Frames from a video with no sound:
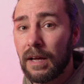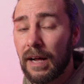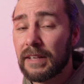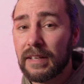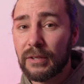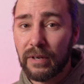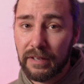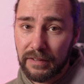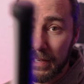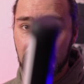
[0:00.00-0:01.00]
I'll tell you
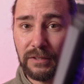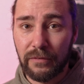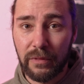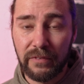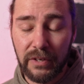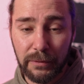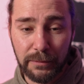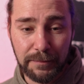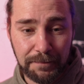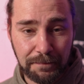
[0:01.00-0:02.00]
at the end of the
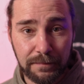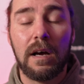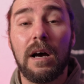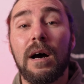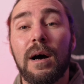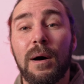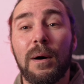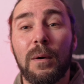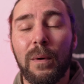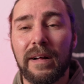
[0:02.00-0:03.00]
video.
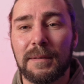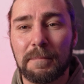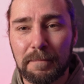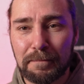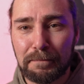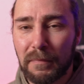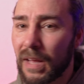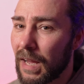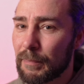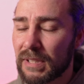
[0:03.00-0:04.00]
Welcome,
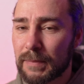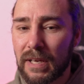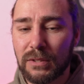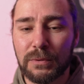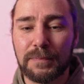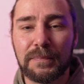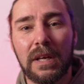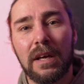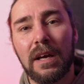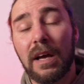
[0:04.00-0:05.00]
I'm Esperto,
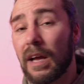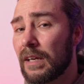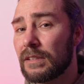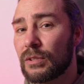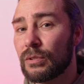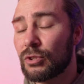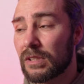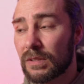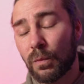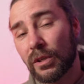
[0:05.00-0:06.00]
and you
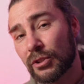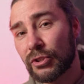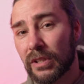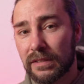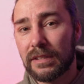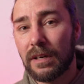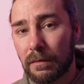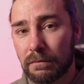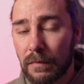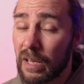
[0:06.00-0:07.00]
just watched
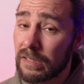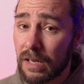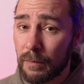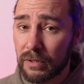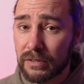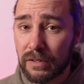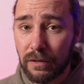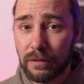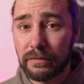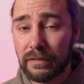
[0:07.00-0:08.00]
some examples
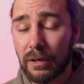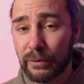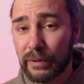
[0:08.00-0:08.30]
of how